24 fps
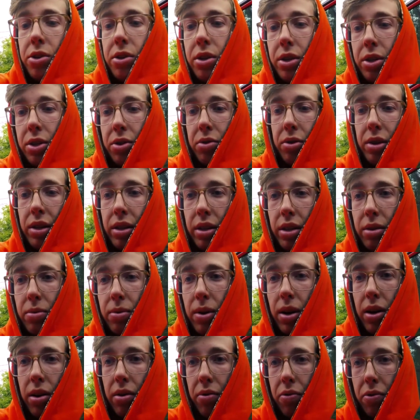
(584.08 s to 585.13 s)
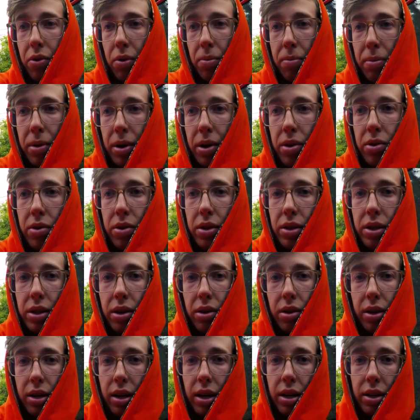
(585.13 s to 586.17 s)
discreetly run from under the
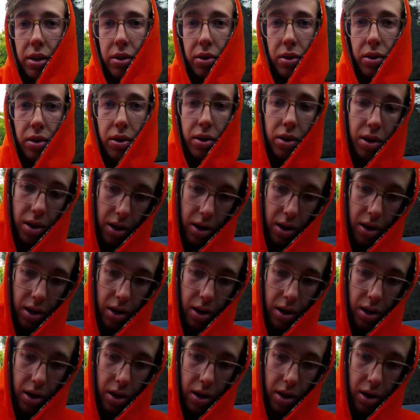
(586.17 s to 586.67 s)
center console